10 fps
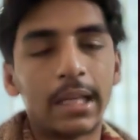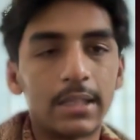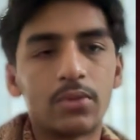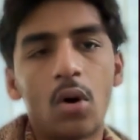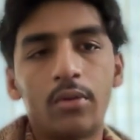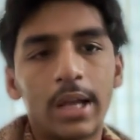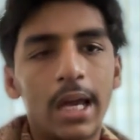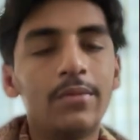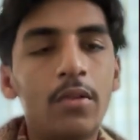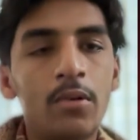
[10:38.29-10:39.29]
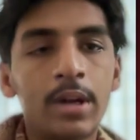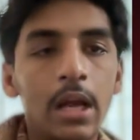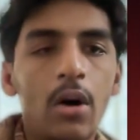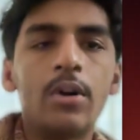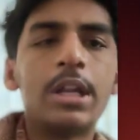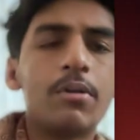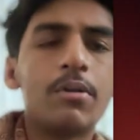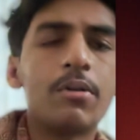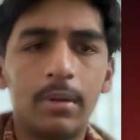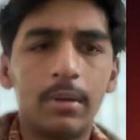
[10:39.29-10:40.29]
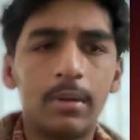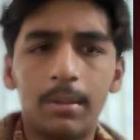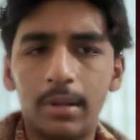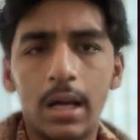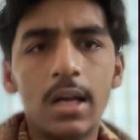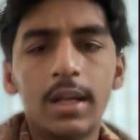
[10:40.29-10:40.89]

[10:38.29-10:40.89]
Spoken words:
or California or New York, whatever. Blah blah blah.